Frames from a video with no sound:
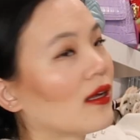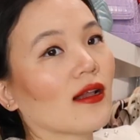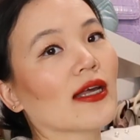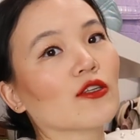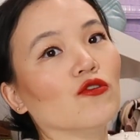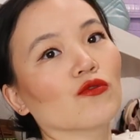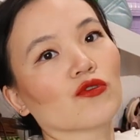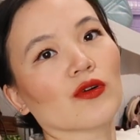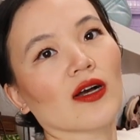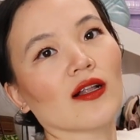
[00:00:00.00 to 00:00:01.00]
like
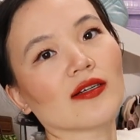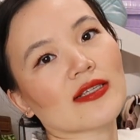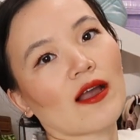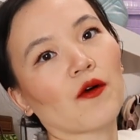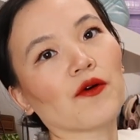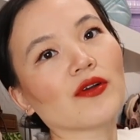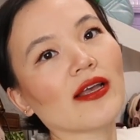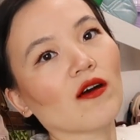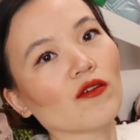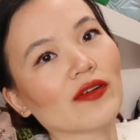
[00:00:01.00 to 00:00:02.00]
neutral colors. I hold
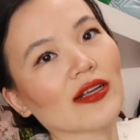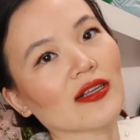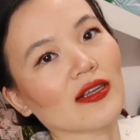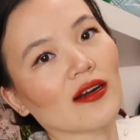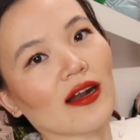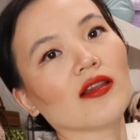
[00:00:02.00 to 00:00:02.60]
it over here.